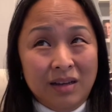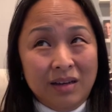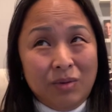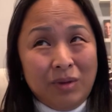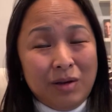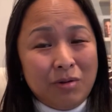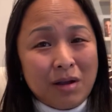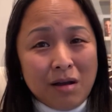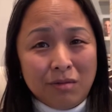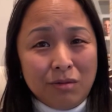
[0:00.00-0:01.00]
we all
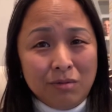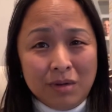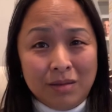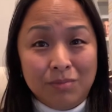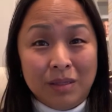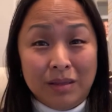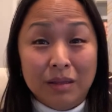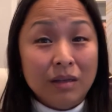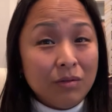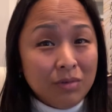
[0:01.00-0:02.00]
gone through it, but
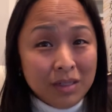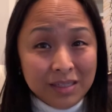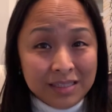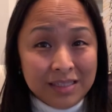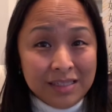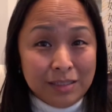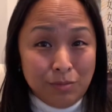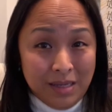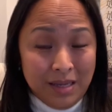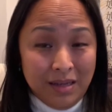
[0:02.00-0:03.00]
the realistic
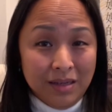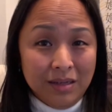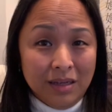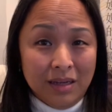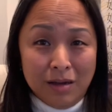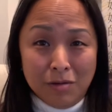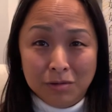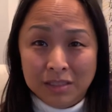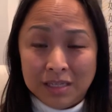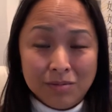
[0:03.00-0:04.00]
speaking,
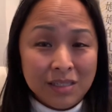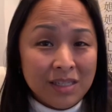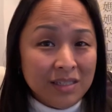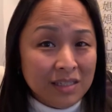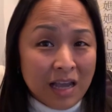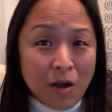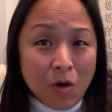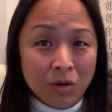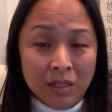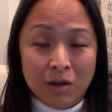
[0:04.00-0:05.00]
substance can
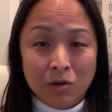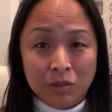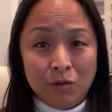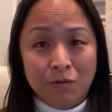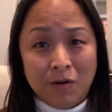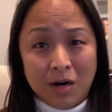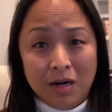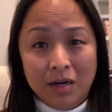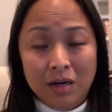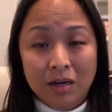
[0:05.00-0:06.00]
only go so
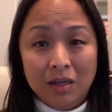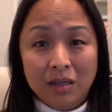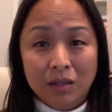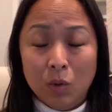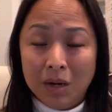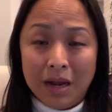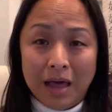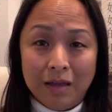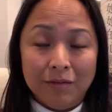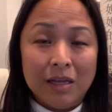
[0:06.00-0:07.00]
far. Your
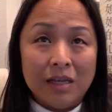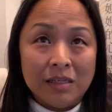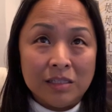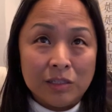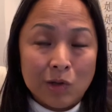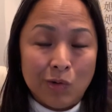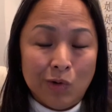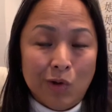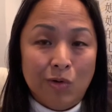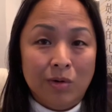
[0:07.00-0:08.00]
life is so
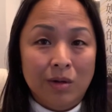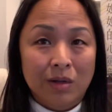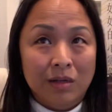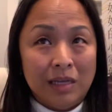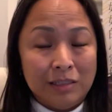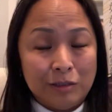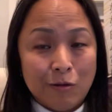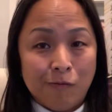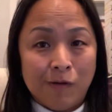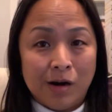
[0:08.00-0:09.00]
long and
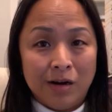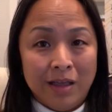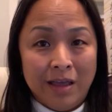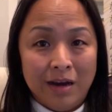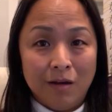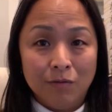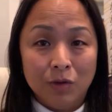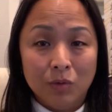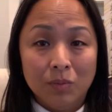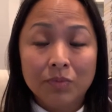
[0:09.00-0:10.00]
so far ahead of
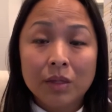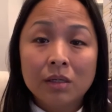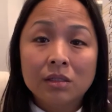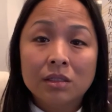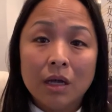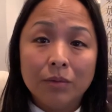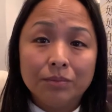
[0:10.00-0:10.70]
you. So